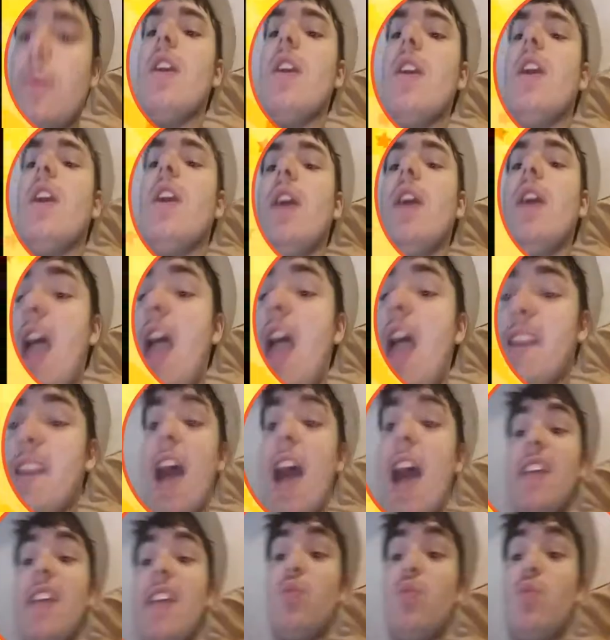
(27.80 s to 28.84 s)
Hey guys,
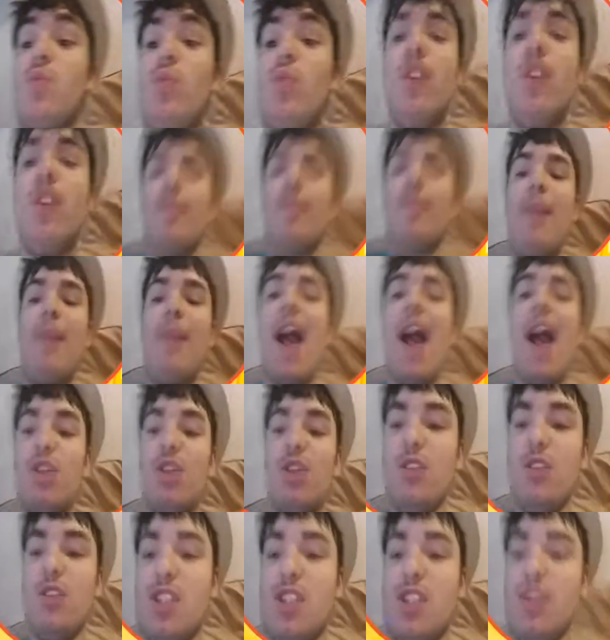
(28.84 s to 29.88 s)
we are back on
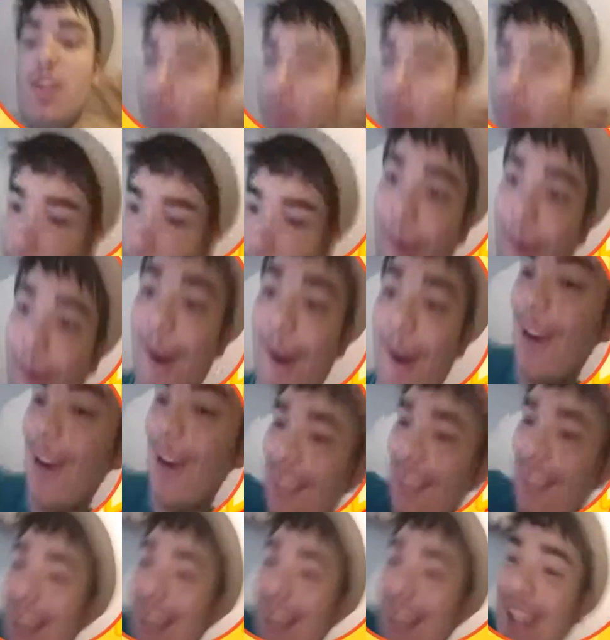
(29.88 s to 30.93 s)
some more
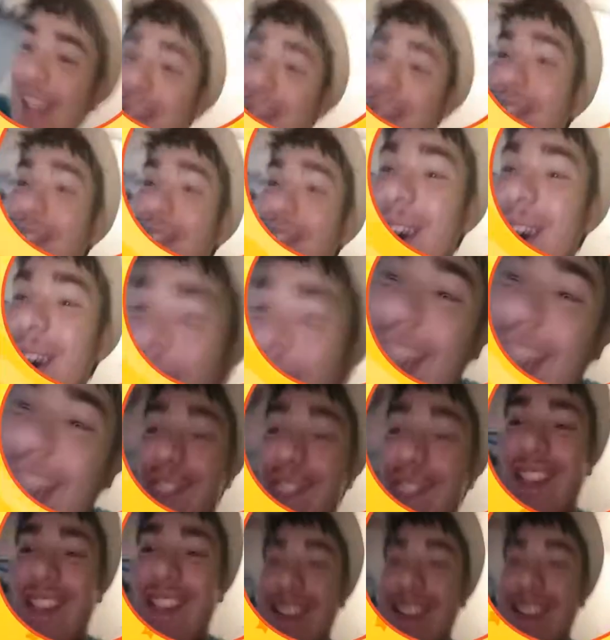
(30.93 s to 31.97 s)
Kingdom Hearts, which is really